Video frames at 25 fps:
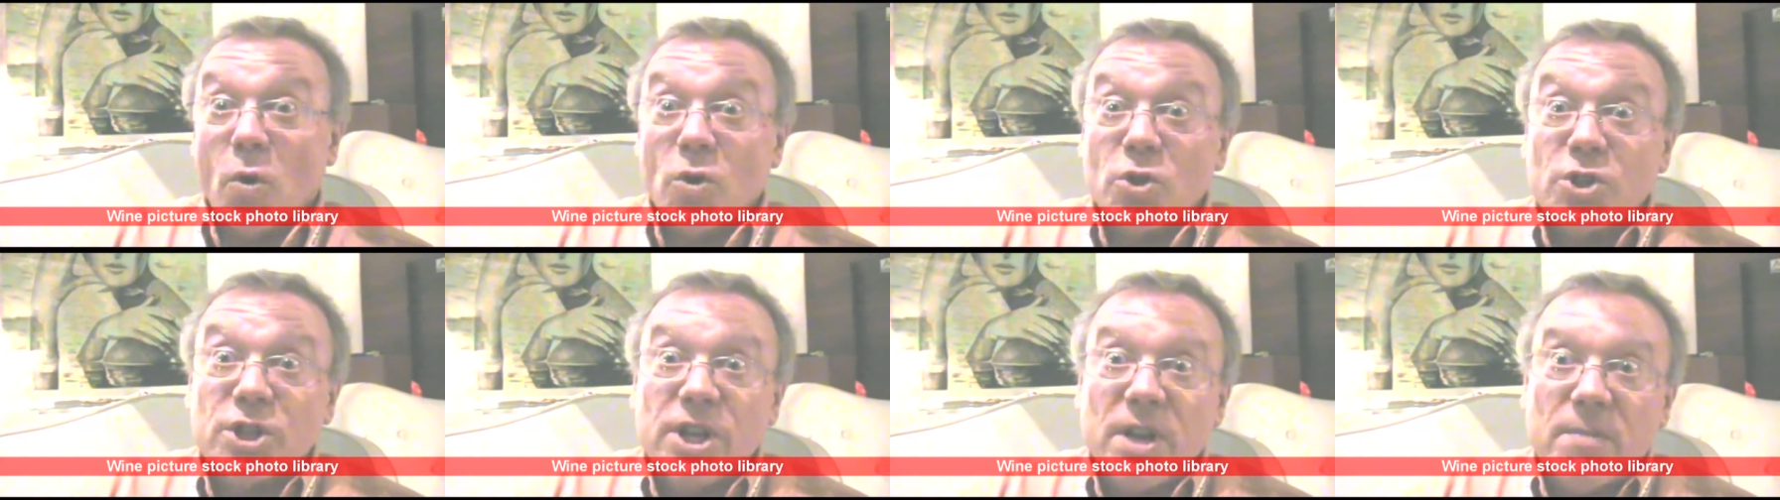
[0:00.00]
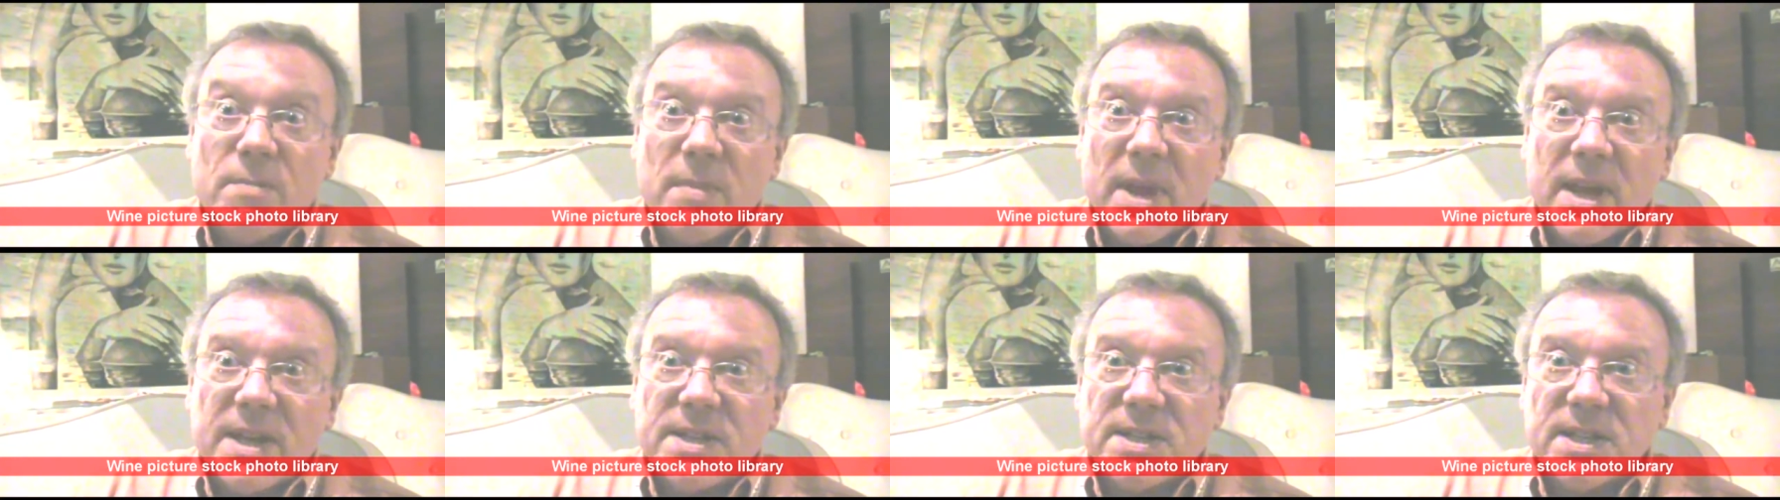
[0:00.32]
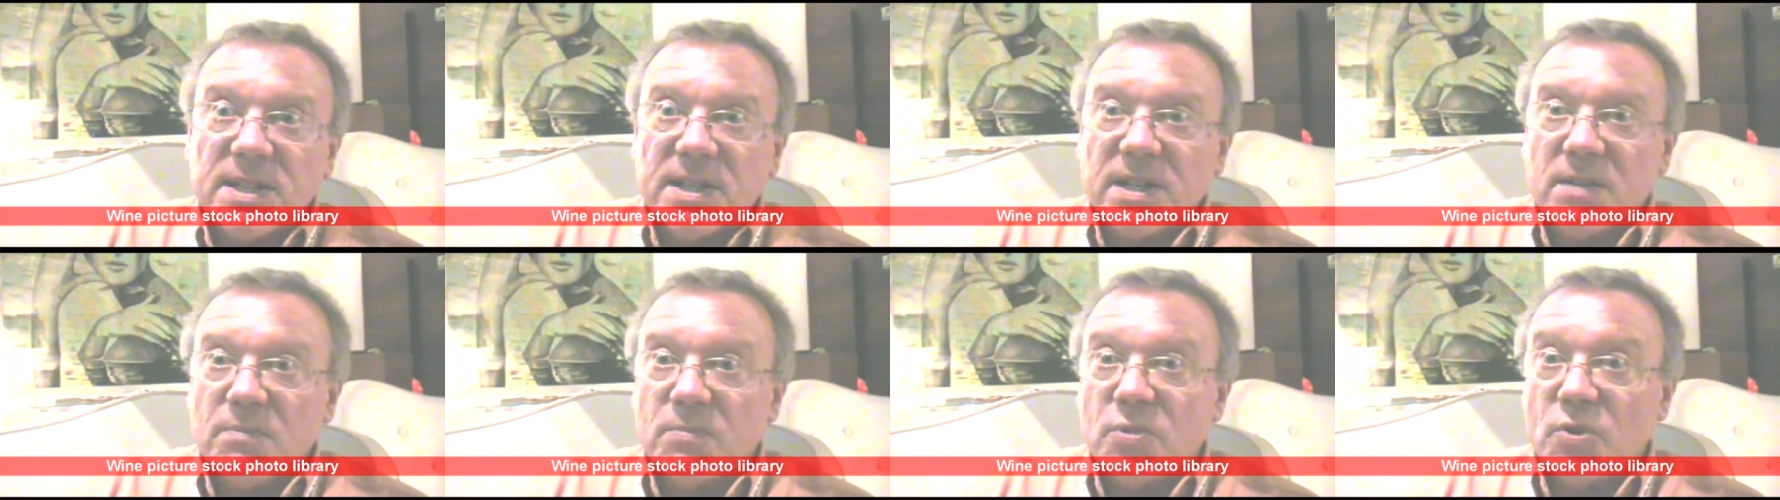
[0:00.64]
or she makes
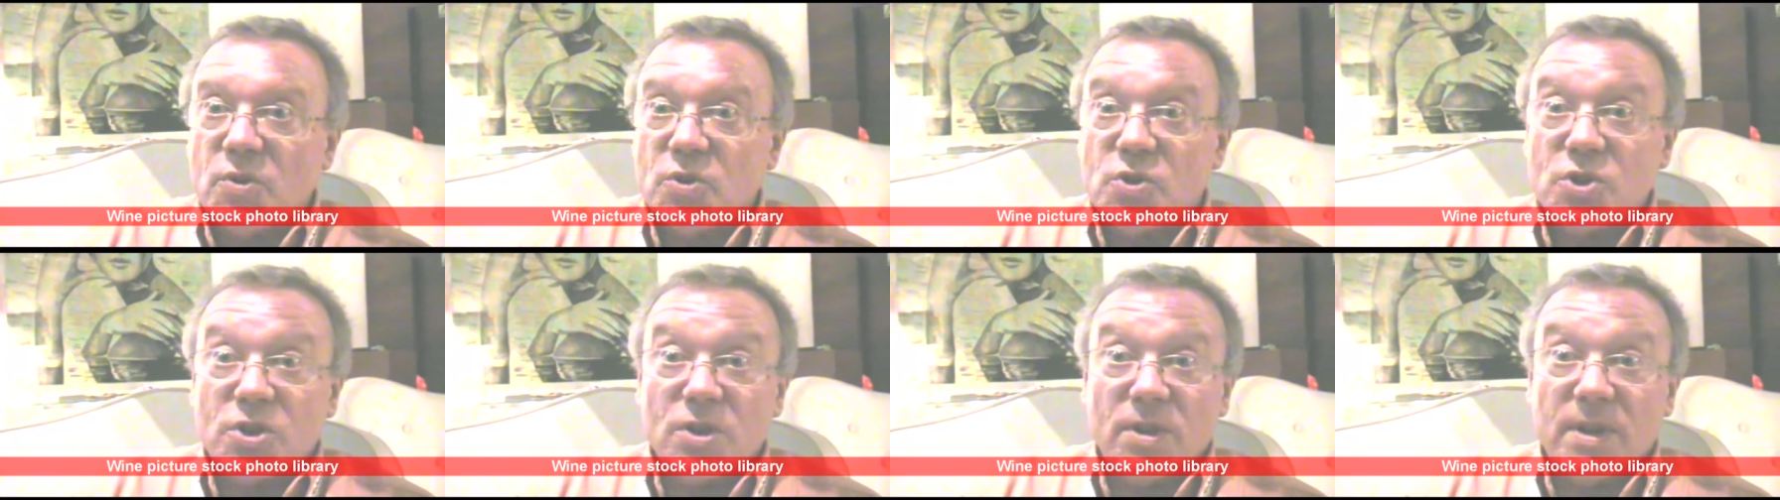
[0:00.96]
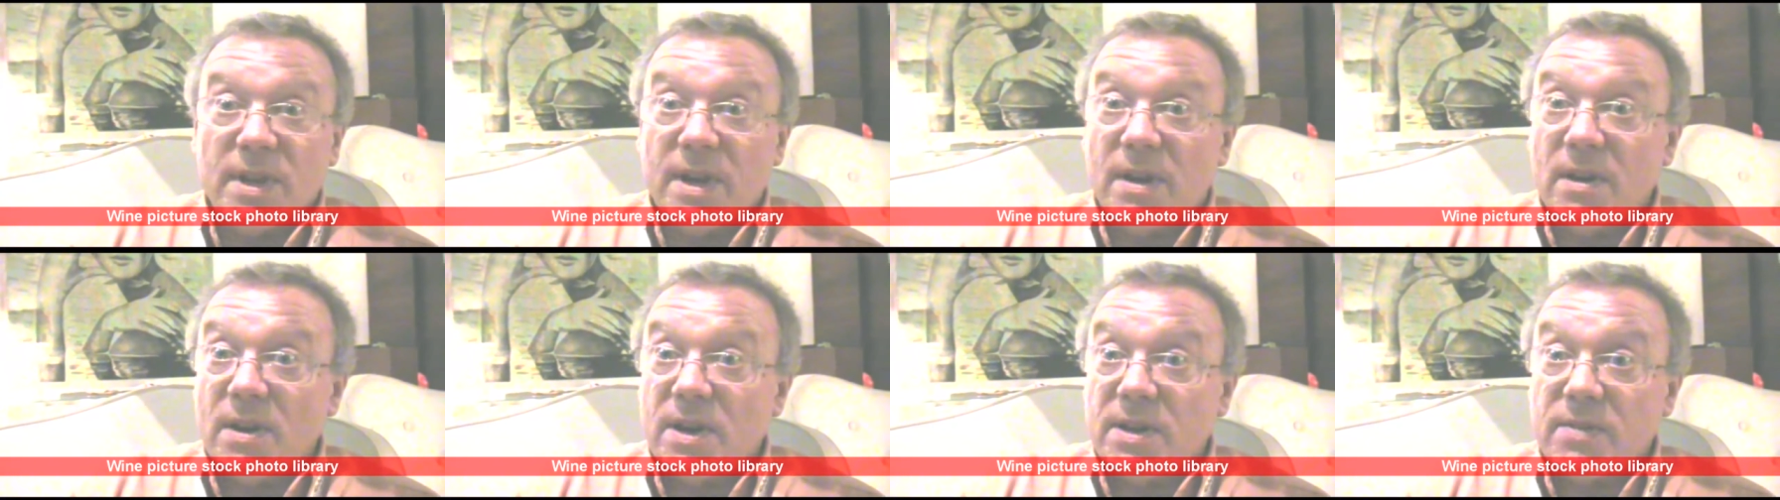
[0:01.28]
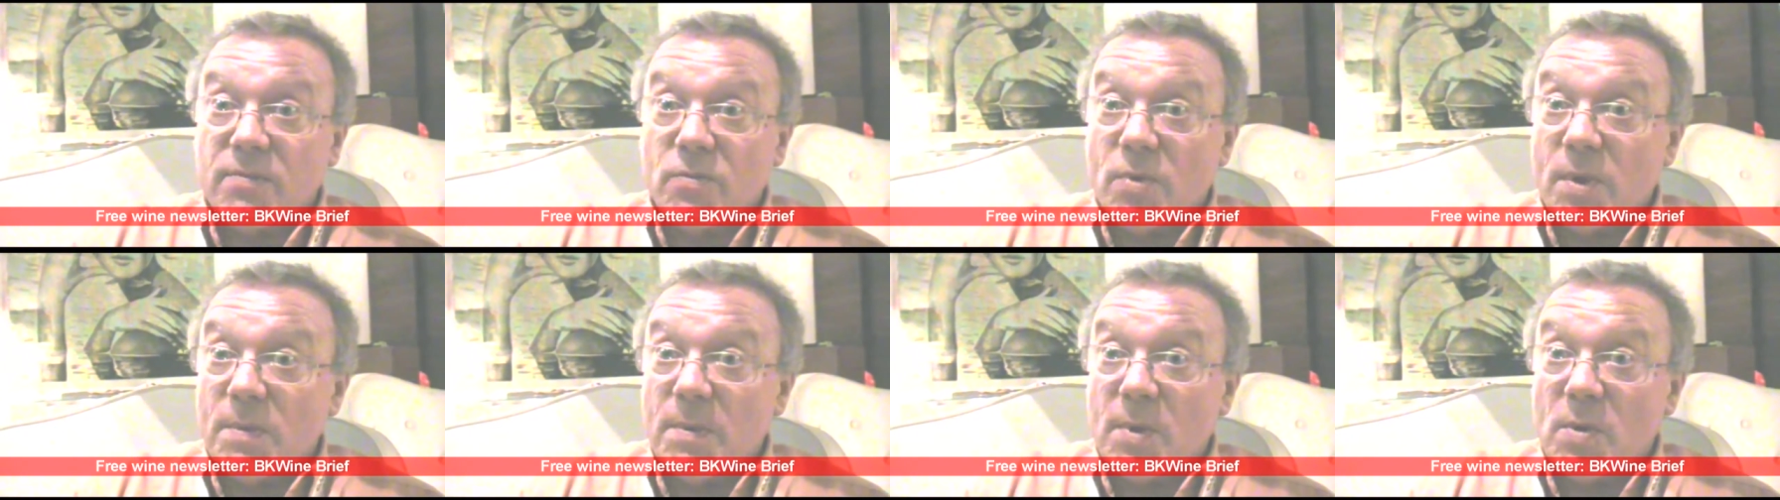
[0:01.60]
it in Portugal. There are a lot
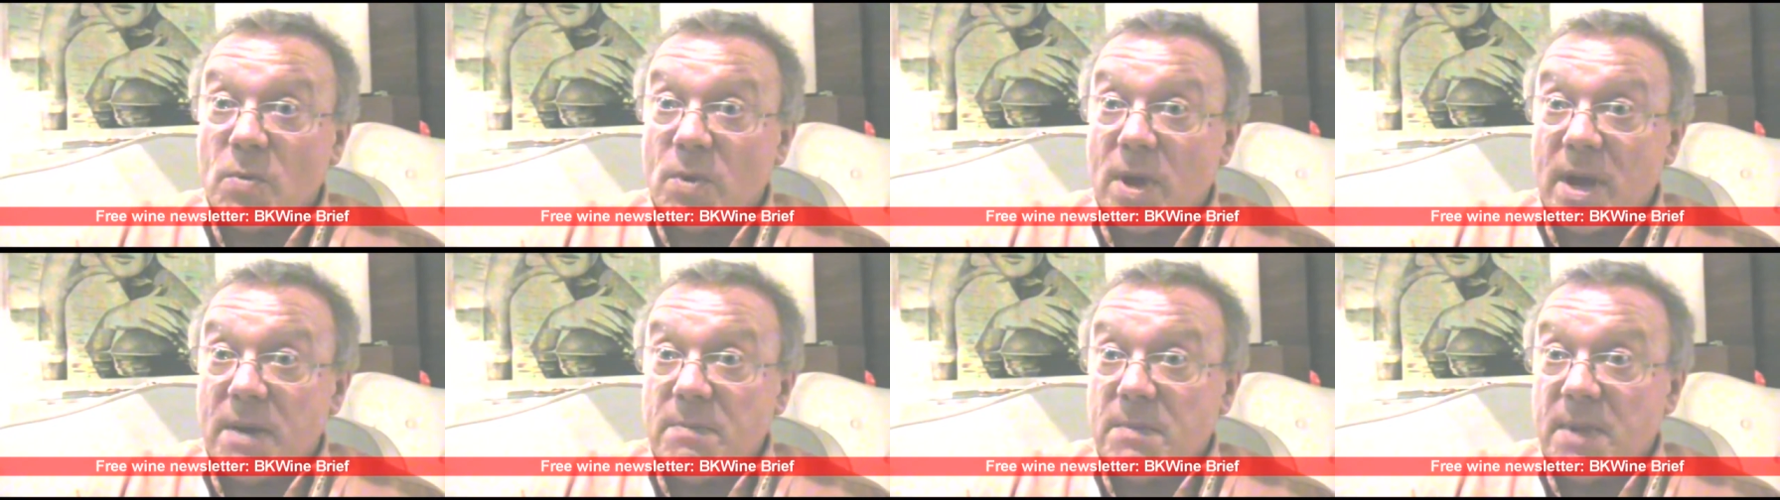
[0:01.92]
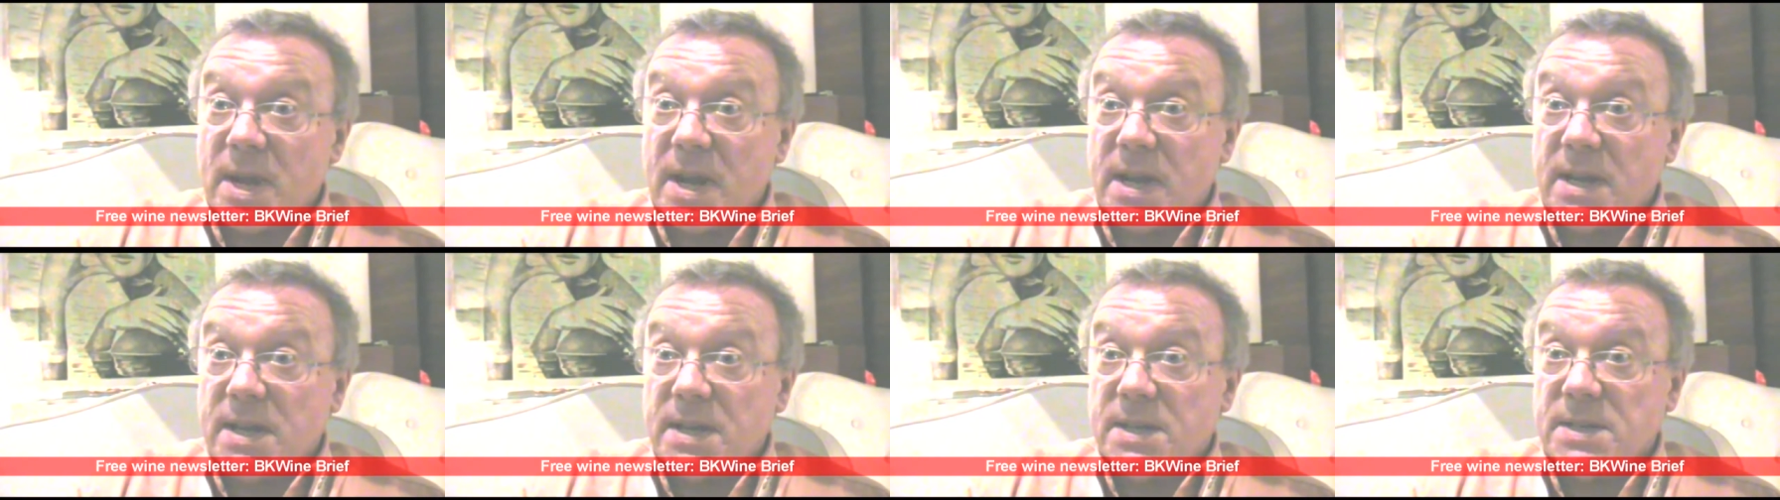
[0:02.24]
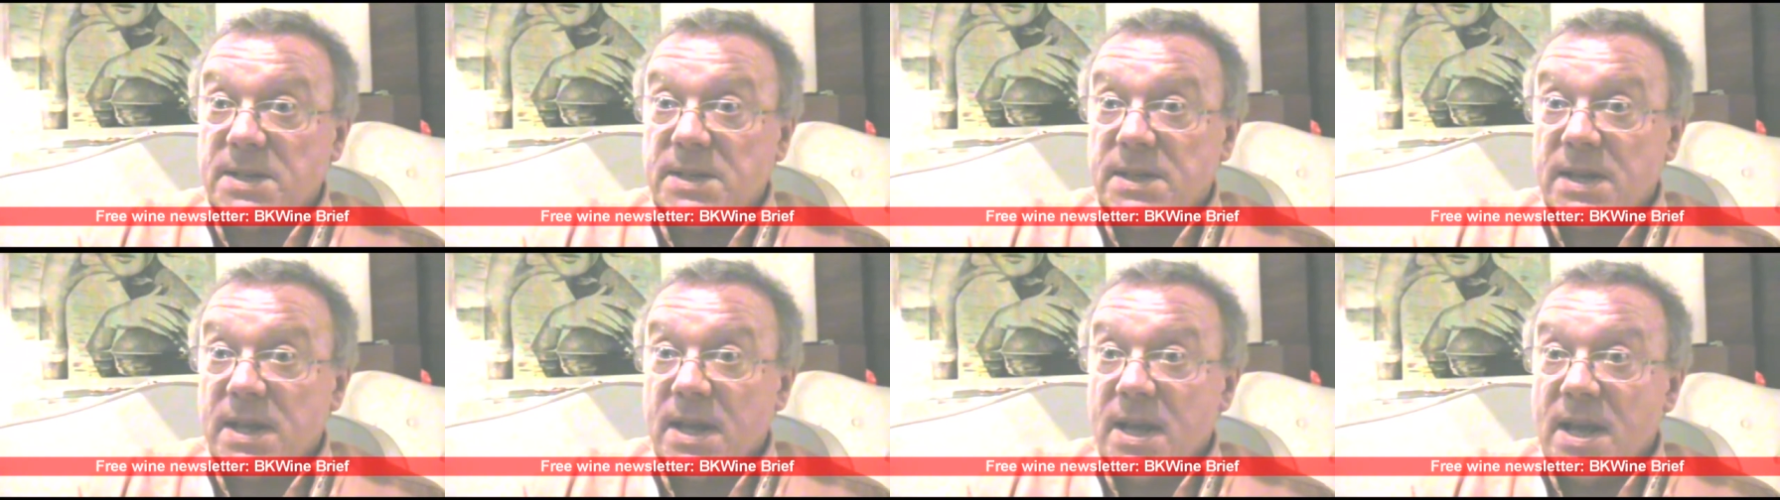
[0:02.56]
of women
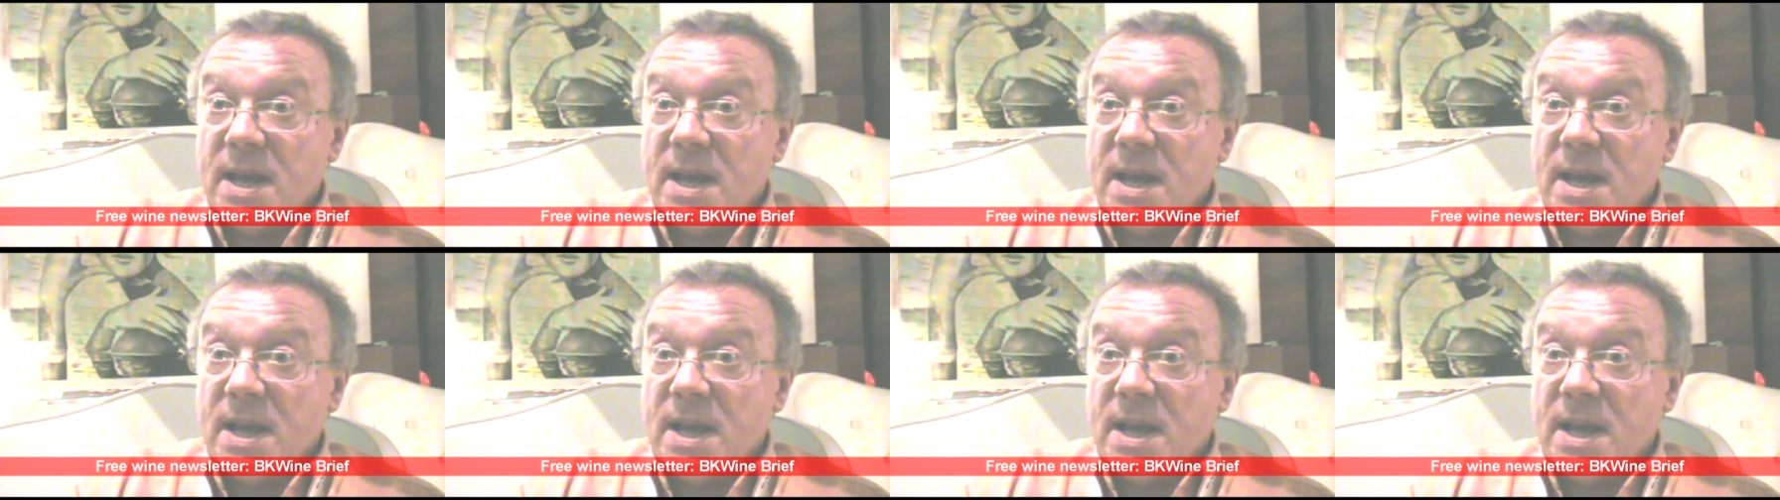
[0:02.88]
winemakers.